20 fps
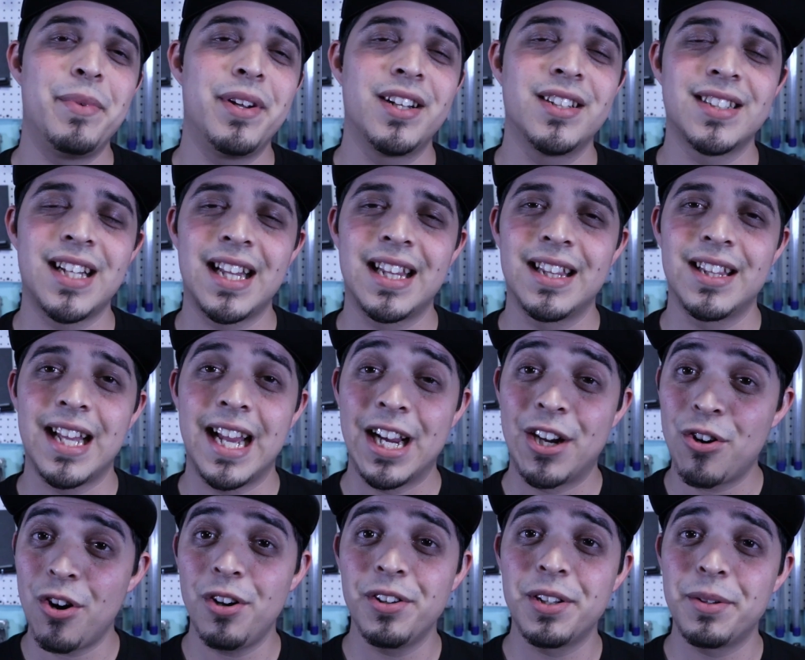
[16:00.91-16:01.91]
me because I
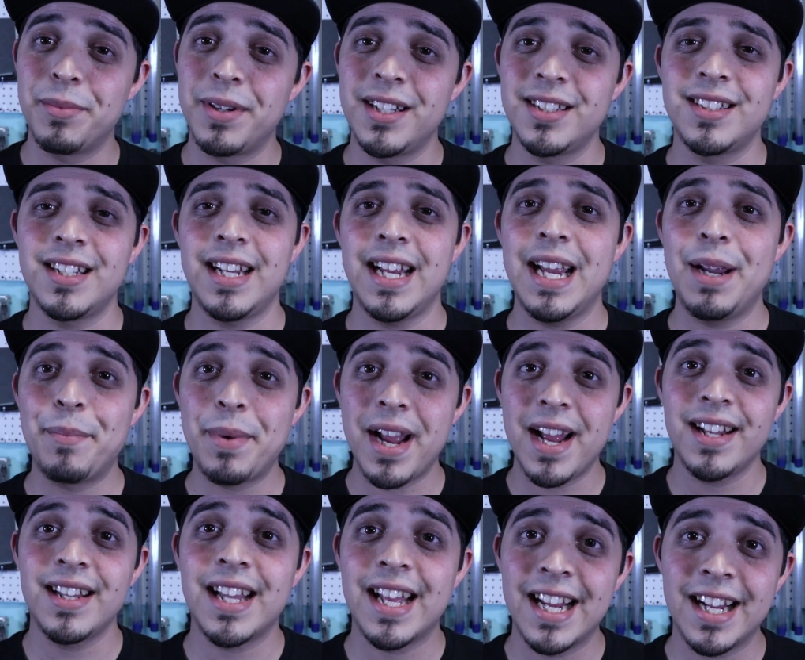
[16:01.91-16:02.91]
called them and I said, hey,
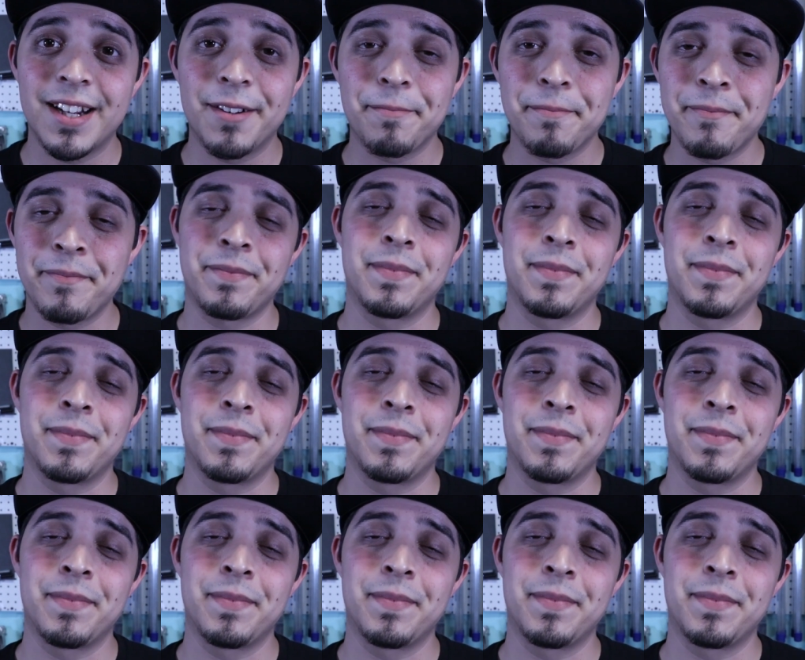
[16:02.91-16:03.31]
man, like,